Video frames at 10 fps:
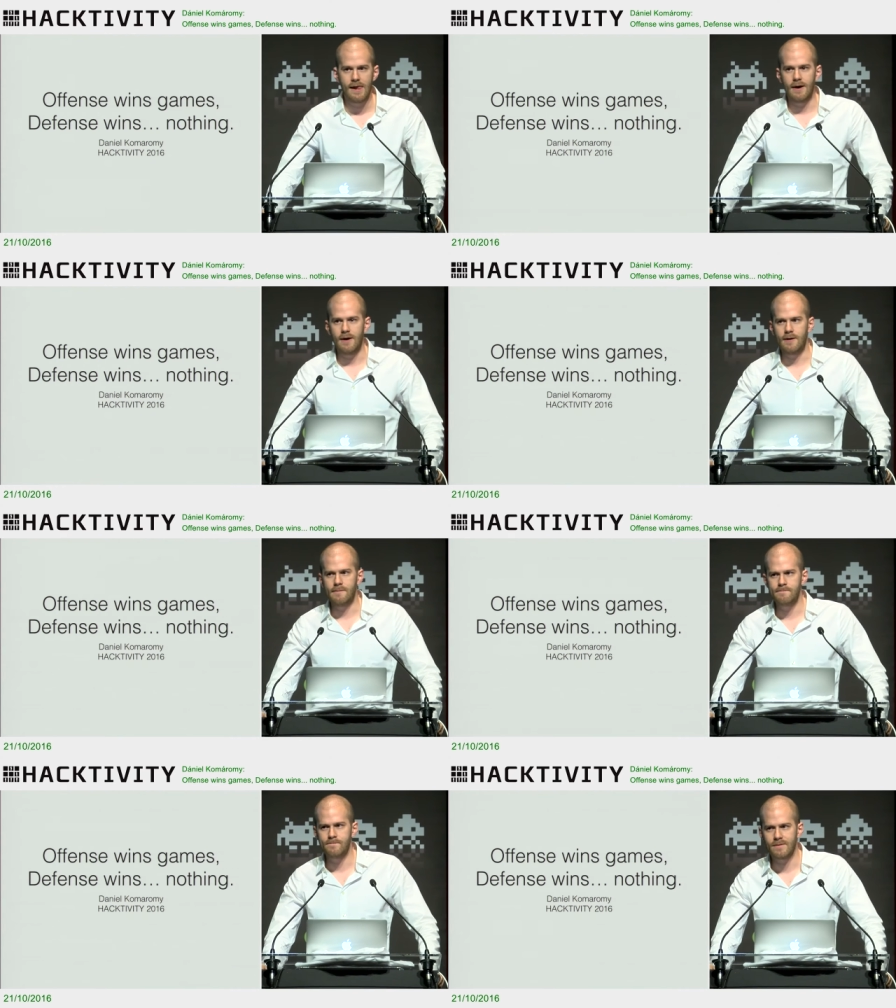
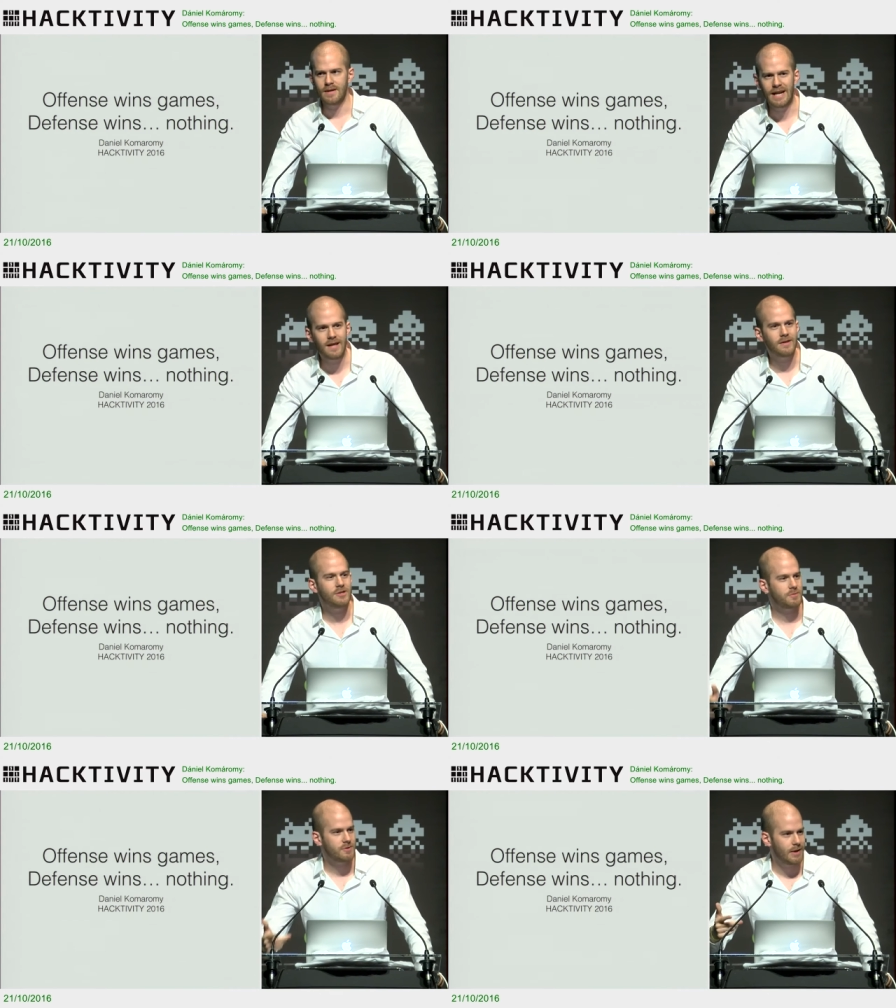And I think
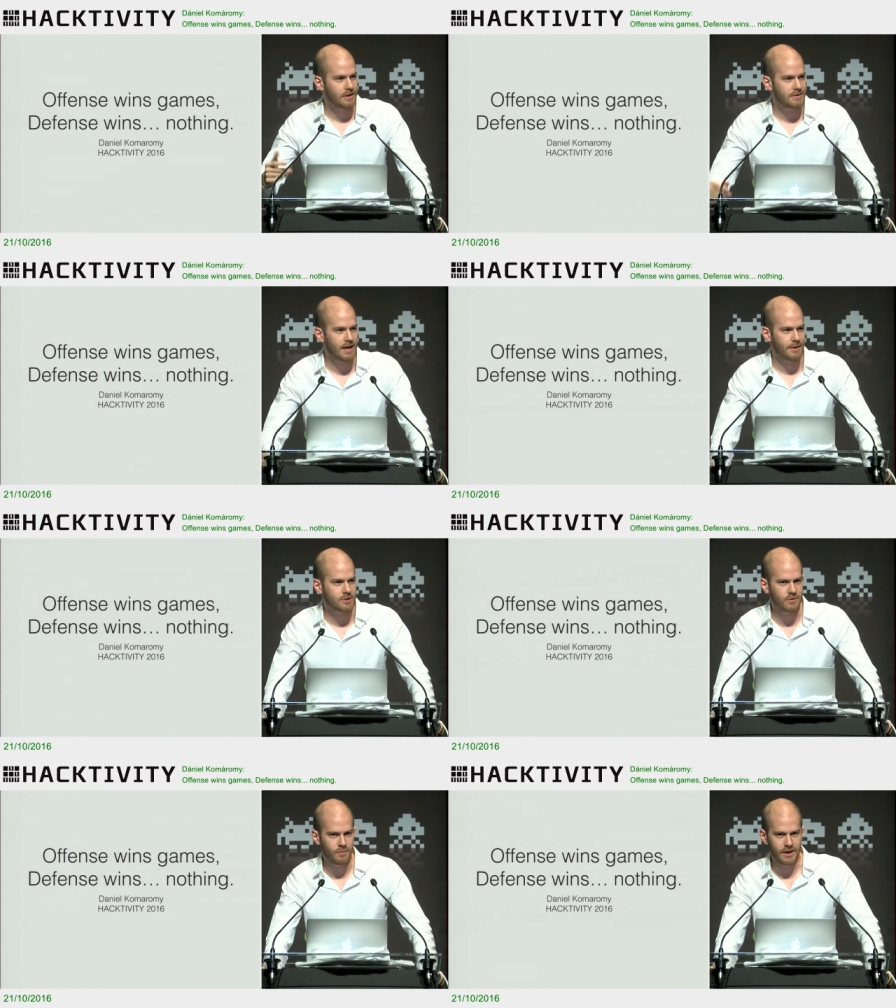this was about the time,
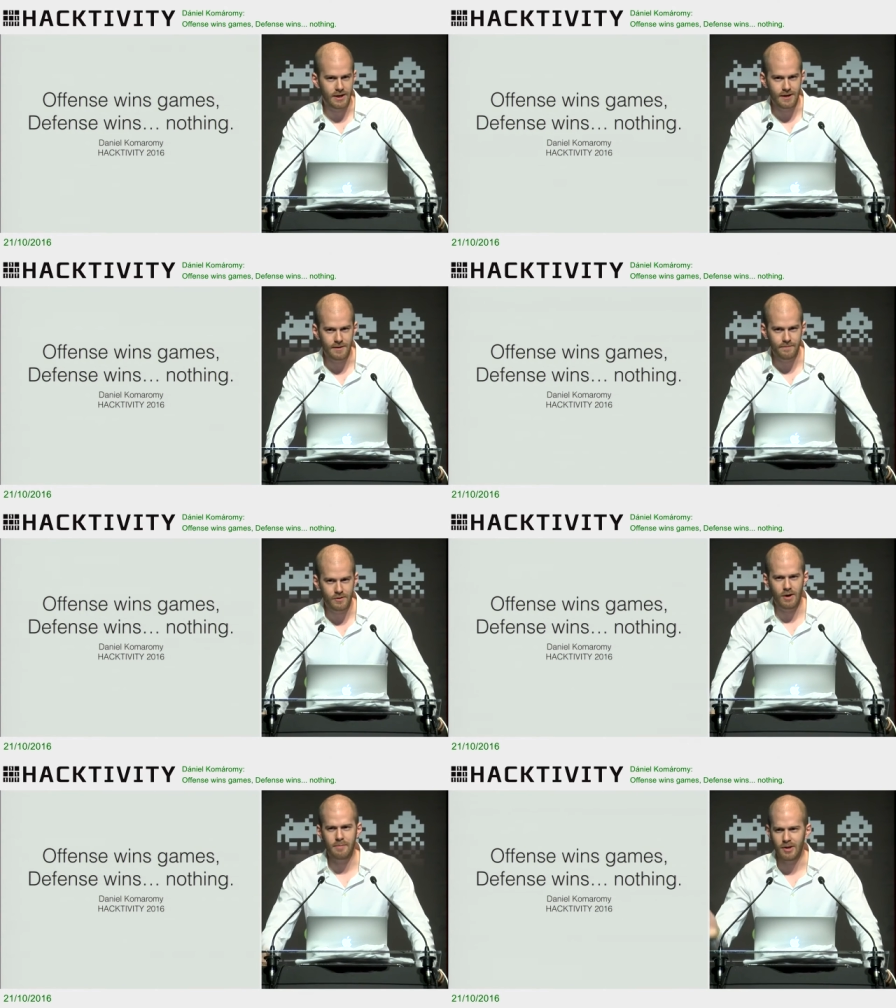actually, when,
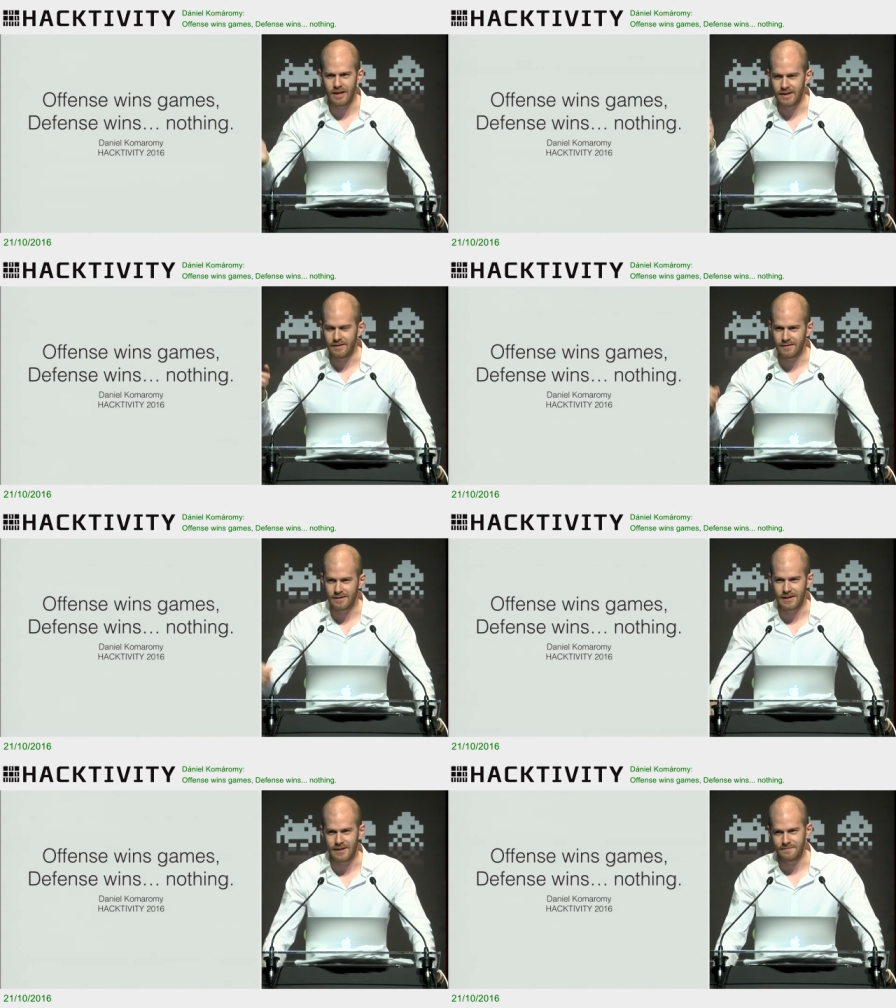Apple had
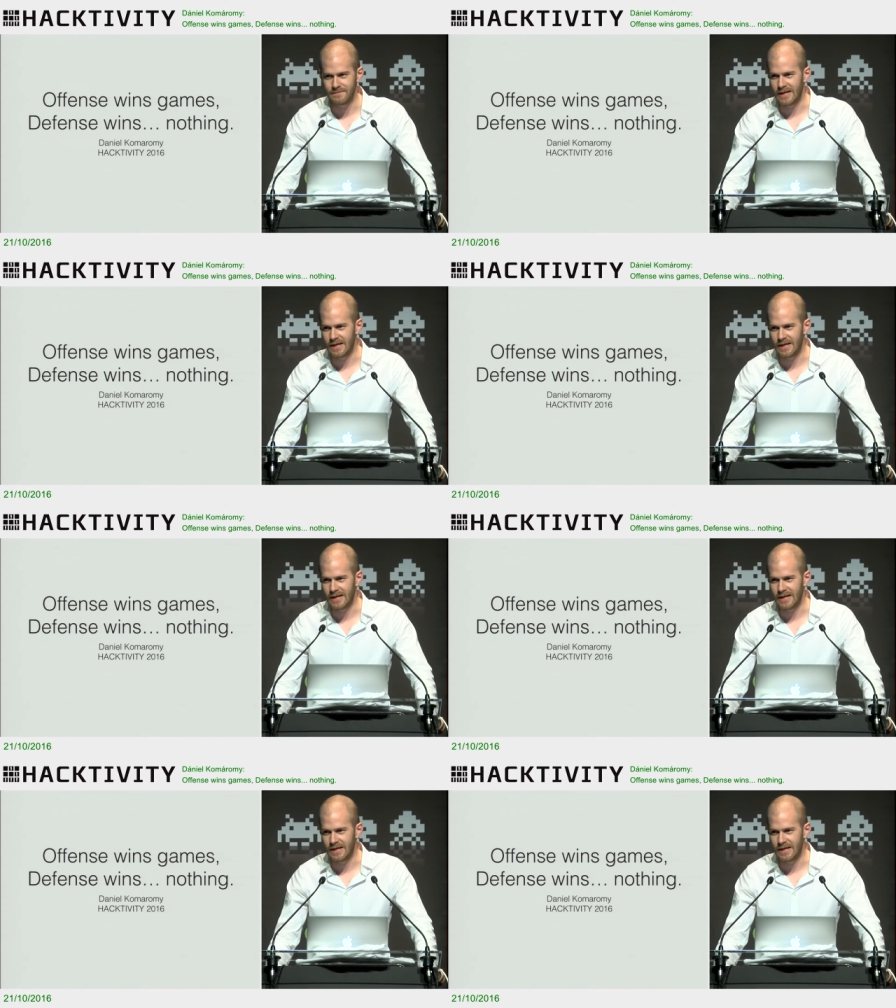that